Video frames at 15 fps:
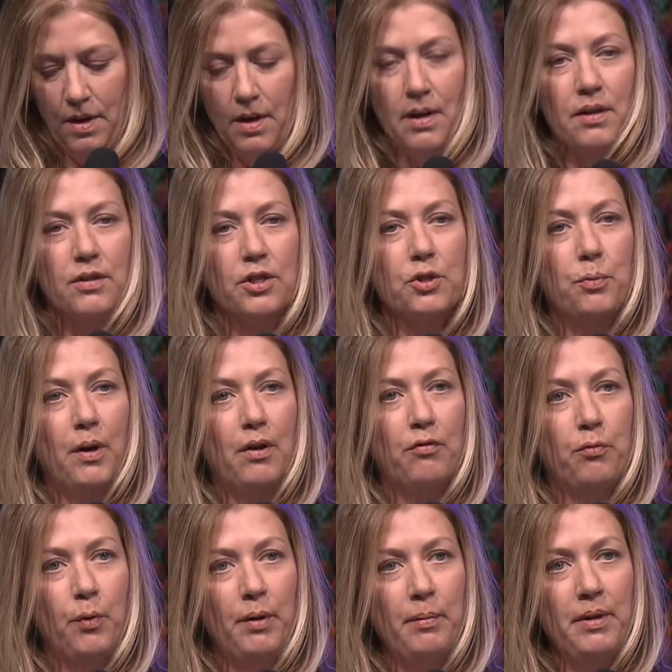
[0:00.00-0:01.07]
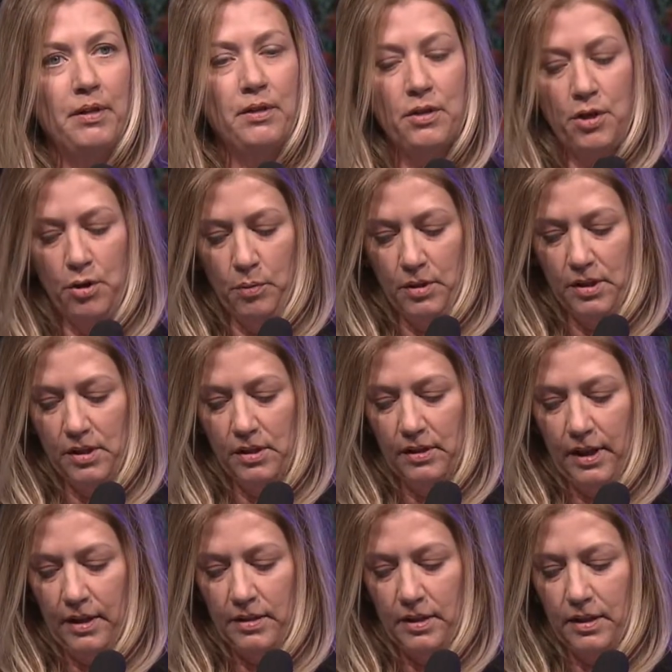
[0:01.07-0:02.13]
The 12 women who were
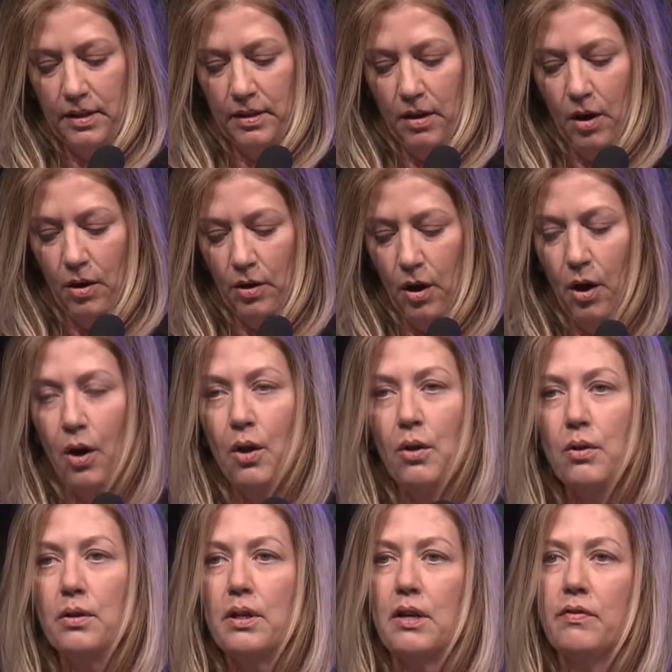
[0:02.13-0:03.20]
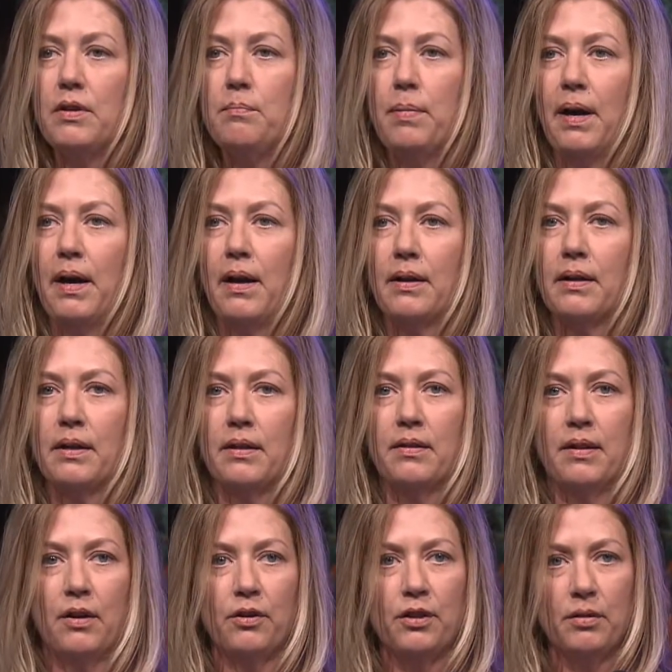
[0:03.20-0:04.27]
selected are all giving back in
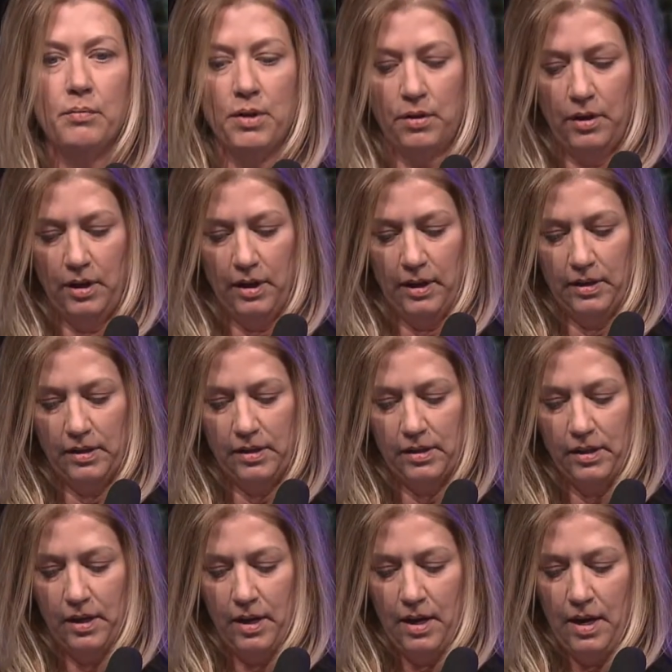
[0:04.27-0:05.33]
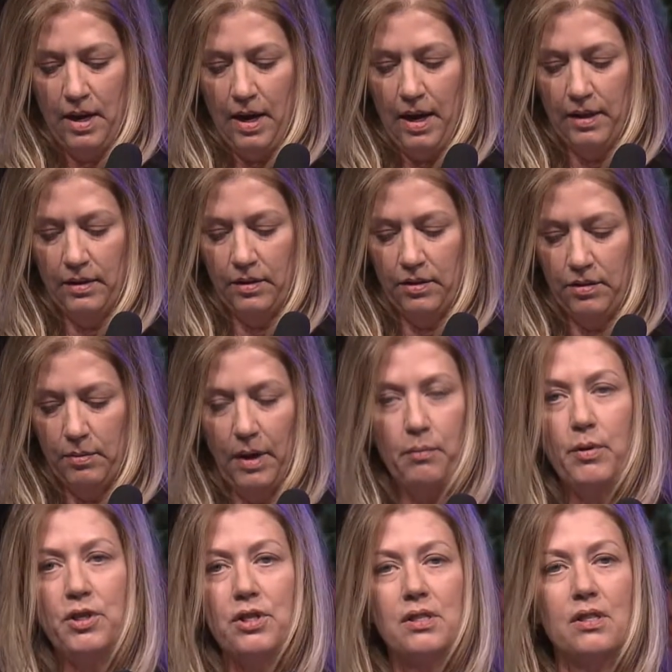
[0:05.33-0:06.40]
their communities, and the,
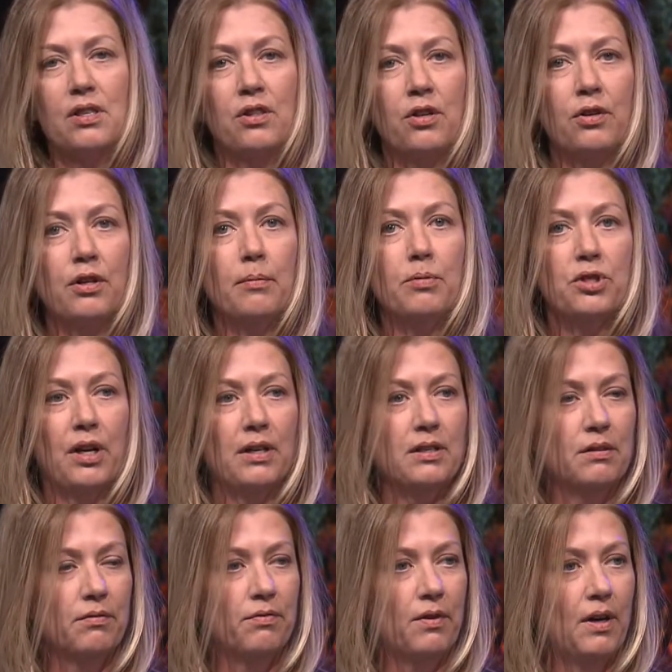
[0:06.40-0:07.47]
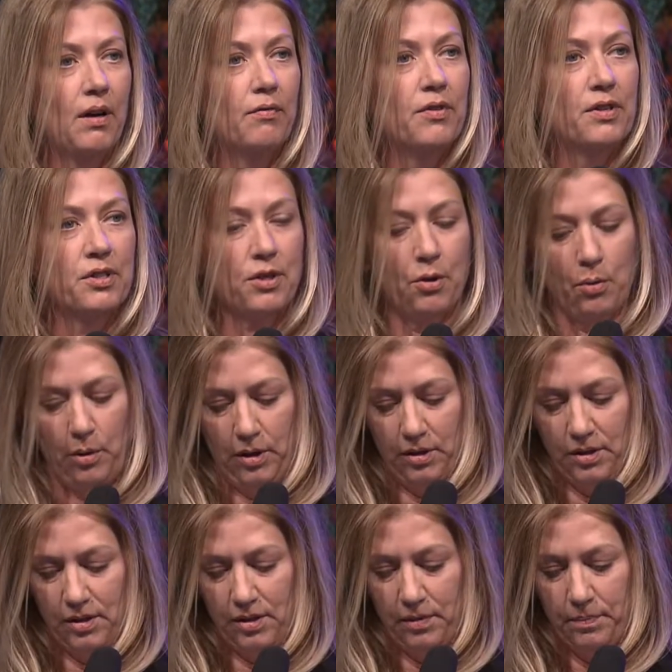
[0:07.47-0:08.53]
which is the third objective of this course.